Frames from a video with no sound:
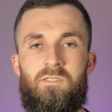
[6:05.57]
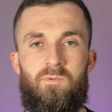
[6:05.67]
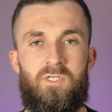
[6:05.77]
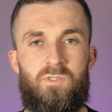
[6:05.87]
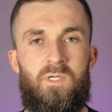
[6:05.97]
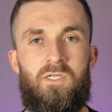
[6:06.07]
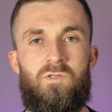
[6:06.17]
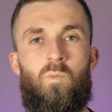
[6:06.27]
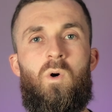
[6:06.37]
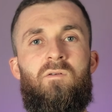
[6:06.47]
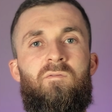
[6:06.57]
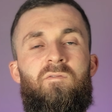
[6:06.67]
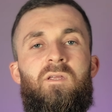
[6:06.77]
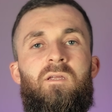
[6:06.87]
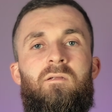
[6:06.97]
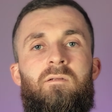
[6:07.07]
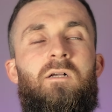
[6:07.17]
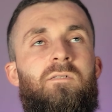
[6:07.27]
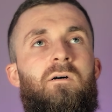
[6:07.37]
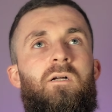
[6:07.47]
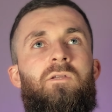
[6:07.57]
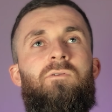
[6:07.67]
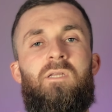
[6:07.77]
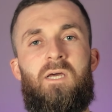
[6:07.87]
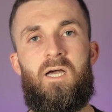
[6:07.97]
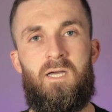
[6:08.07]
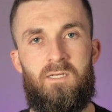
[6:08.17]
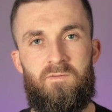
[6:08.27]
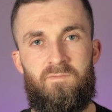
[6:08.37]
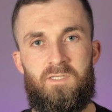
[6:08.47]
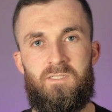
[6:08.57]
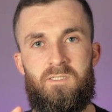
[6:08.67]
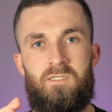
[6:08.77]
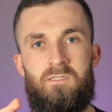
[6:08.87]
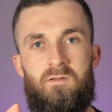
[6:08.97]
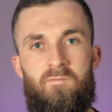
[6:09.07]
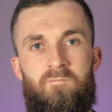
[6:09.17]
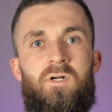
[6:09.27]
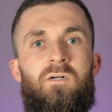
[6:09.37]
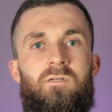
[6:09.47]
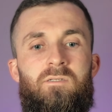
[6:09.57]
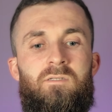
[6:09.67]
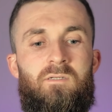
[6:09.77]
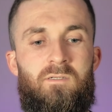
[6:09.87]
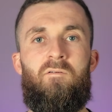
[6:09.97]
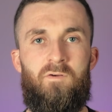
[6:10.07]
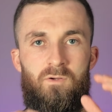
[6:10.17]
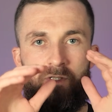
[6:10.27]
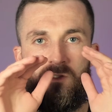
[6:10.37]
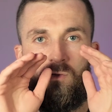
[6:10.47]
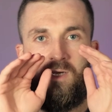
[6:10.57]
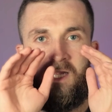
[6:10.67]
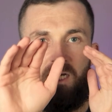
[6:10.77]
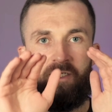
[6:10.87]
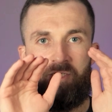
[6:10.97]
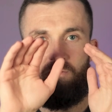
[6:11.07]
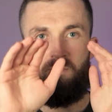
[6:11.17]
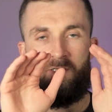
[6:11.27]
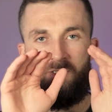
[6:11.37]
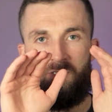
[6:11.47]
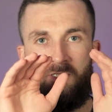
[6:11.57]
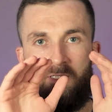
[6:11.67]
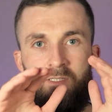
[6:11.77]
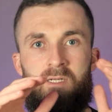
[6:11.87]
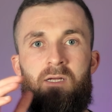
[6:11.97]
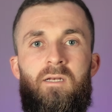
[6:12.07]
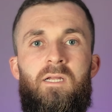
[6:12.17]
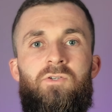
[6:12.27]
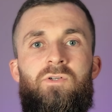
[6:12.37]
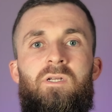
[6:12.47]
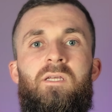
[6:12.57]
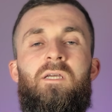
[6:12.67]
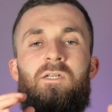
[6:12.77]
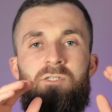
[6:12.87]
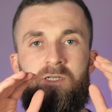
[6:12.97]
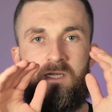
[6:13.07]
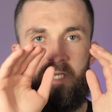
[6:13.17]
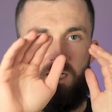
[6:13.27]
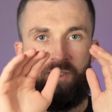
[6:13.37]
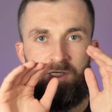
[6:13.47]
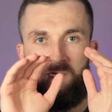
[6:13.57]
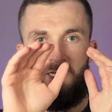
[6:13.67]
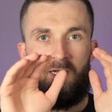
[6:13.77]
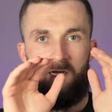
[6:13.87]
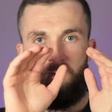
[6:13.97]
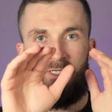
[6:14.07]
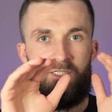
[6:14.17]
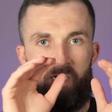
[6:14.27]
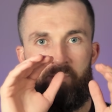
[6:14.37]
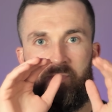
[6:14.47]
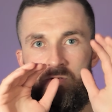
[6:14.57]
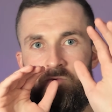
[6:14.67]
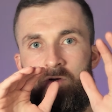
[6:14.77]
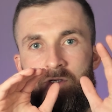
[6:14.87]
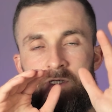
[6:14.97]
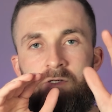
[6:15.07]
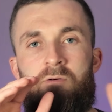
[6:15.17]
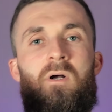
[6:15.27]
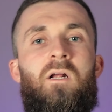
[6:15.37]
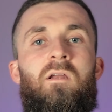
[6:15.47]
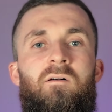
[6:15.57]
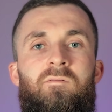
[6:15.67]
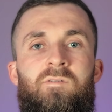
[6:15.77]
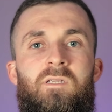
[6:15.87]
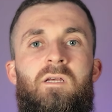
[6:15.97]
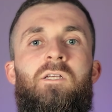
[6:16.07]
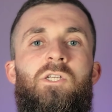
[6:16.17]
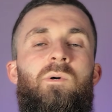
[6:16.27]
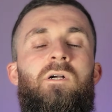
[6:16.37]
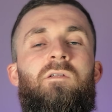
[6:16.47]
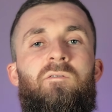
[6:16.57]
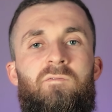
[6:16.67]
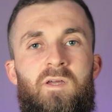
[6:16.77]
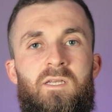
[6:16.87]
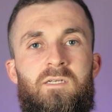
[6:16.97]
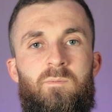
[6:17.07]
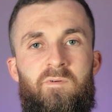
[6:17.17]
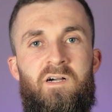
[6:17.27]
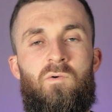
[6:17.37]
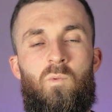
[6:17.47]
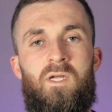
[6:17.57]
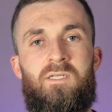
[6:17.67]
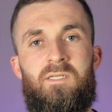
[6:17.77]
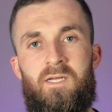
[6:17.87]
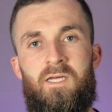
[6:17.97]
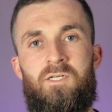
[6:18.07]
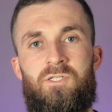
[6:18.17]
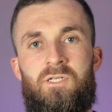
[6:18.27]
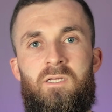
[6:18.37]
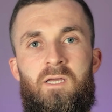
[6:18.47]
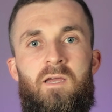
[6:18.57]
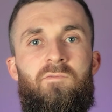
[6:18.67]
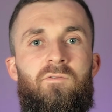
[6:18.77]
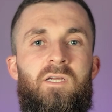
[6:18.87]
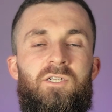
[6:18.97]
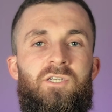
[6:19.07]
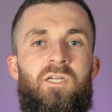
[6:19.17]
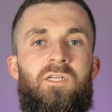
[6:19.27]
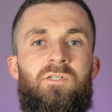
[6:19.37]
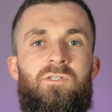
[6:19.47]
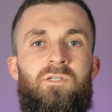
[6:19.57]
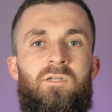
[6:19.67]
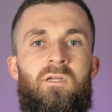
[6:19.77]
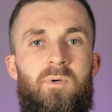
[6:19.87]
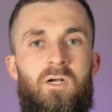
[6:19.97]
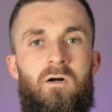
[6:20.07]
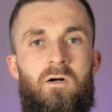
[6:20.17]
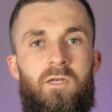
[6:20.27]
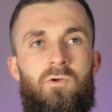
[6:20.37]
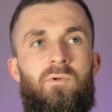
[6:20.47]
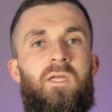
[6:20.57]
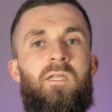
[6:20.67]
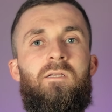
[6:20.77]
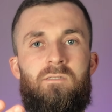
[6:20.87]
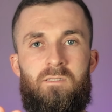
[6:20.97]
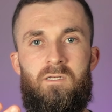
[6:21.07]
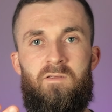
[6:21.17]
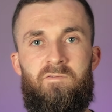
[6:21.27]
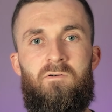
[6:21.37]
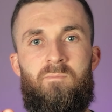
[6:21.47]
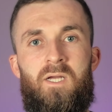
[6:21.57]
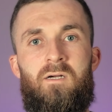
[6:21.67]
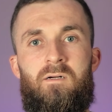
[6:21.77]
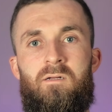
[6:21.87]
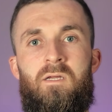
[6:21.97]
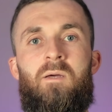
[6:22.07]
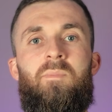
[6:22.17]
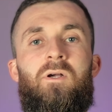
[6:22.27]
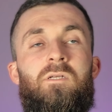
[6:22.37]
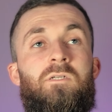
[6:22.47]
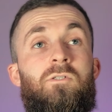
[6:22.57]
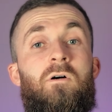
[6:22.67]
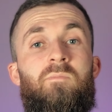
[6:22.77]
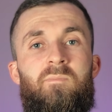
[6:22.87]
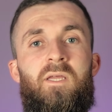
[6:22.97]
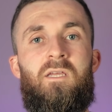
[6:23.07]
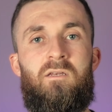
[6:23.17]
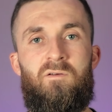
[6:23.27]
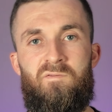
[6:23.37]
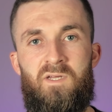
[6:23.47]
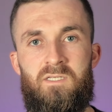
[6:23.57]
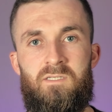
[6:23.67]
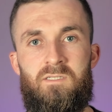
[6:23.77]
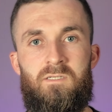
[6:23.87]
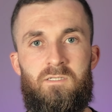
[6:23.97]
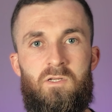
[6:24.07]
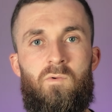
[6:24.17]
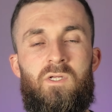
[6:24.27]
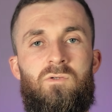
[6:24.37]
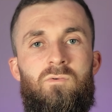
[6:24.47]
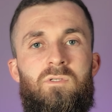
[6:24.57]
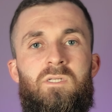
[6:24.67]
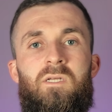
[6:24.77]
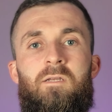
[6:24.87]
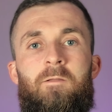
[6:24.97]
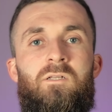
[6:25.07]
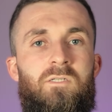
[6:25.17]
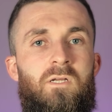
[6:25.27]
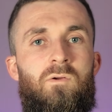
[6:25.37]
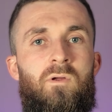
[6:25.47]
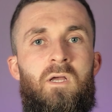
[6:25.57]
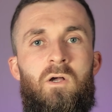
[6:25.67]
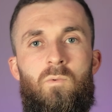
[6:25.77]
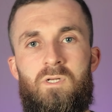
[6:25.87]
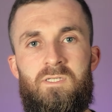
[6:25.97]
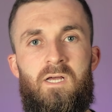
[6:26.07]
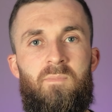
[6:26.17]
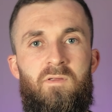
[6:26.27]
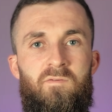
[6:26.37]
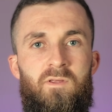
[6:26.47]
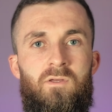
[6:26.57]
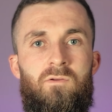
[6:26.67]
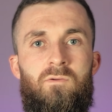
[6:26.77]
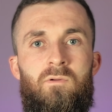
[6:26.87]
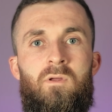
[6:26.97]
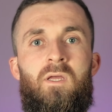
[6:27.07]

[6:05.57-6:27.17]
So I switched one thing. I started using hand defences first. I focused on catching punches, literally just catching incoming jabs and crosses on my gloves so I could defend without wasting energy every exchange. And my cardio instantly felt better because I stopped making defense so exhausting. And so what does that mean for you?